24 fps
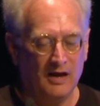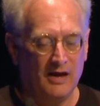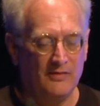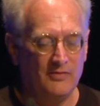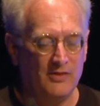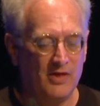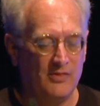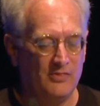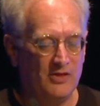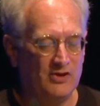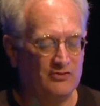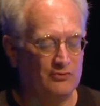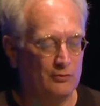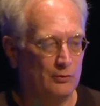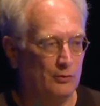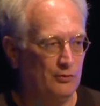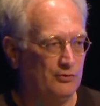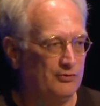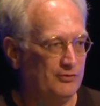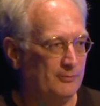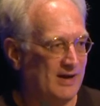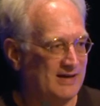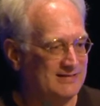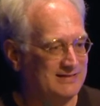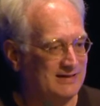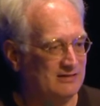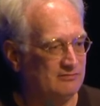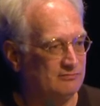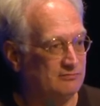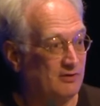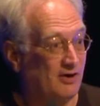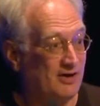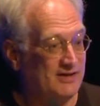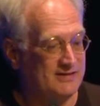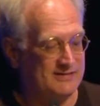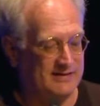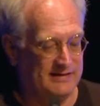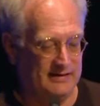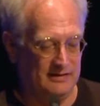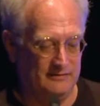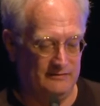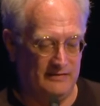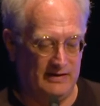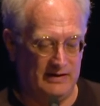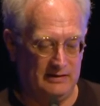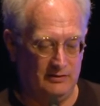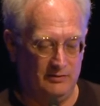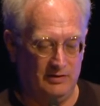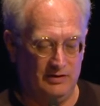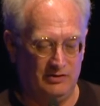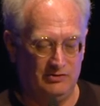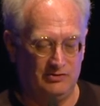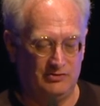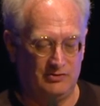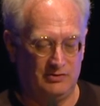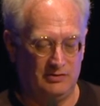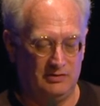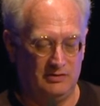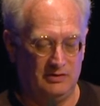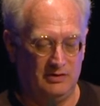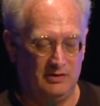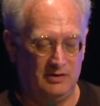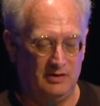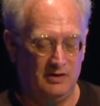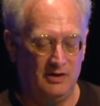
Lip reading: And then there's automatic writing evaluation,